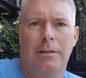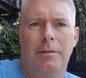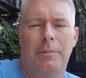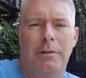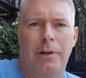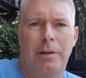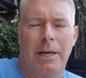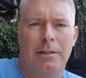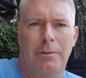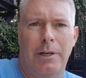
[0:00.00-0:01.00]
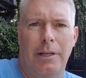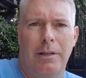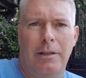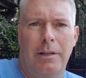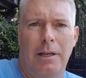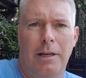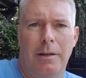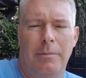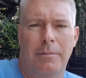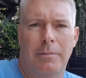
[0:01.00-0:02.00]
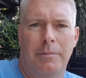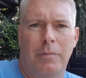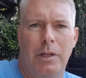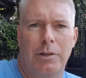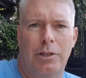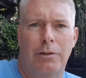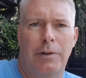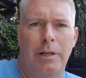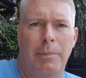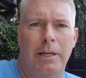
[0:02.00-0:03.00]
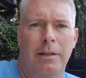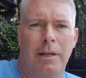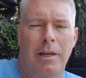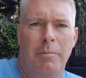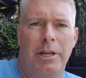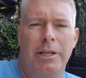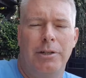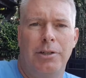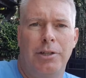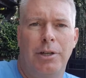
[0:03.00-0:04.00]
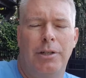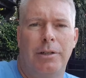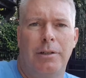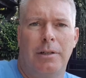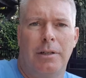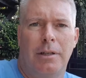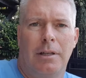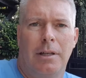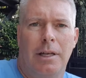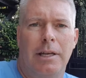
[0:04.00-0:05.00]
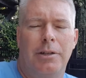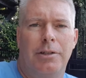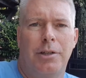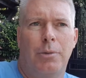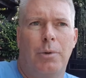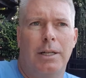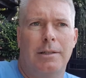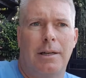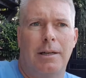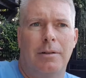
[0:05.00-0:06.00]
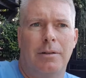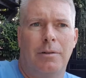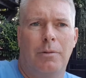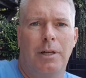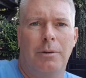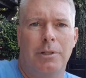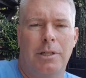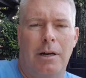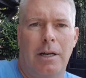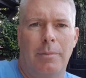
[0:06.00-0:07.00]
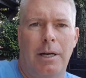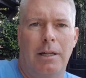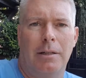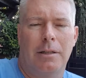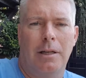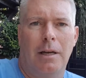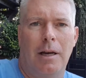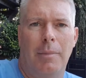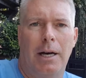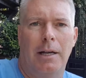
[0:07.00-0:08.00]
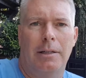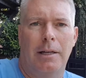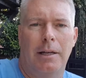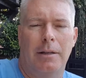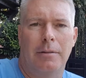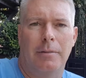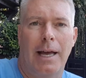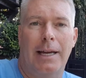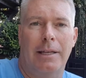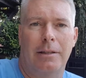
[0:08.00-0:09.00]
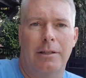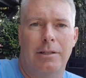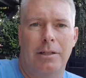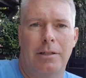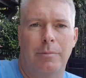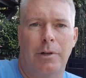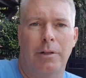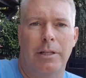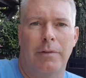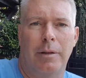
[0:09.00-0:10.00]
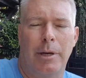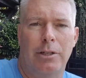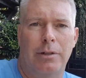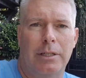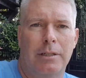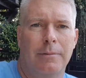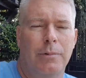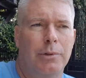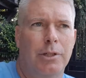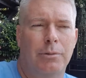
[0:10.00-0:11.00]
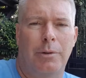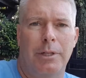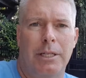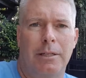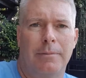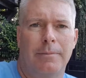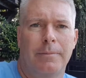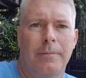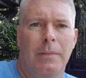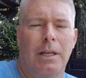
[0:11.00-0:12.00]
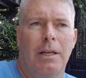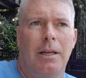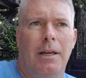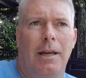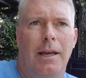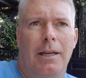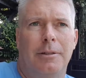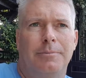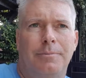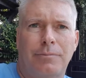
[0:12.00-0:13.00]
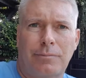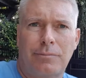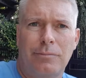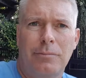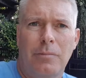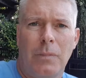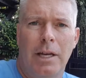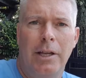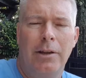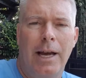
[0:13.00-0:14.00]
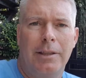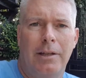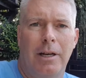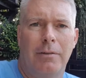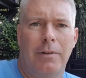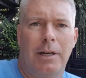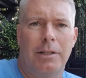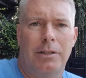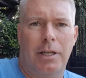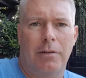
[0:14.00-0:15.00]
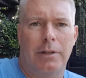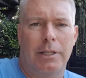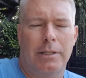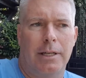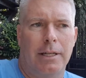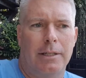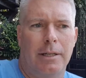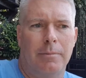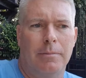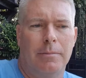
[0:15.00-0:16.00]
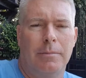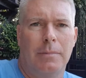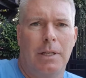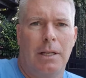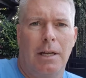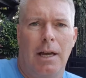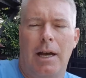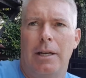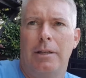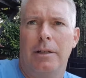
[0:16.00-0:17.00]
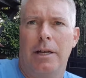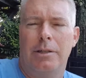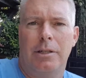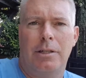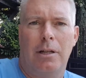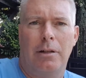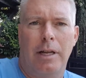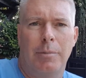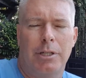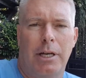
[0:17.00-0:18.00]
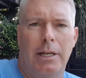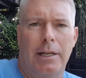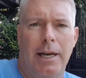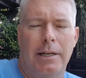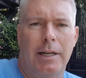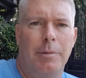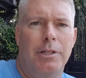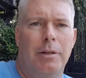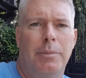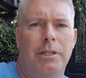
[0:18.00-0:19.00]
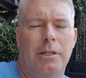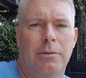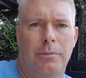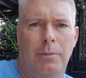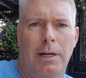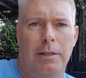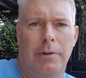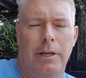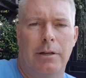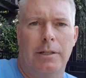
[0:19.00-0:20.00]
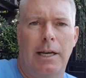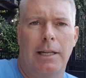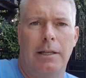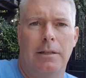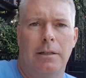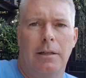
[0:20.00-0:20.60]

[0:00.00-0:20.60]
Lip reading: my friend passed away. He's a good friend of mine, but he understood what I was talking about hacking the system or leaving the matrix, which is we did. And another hack that I've discovered is that I used to sell on Amazon. I had an Amazon business while living here in Thailand,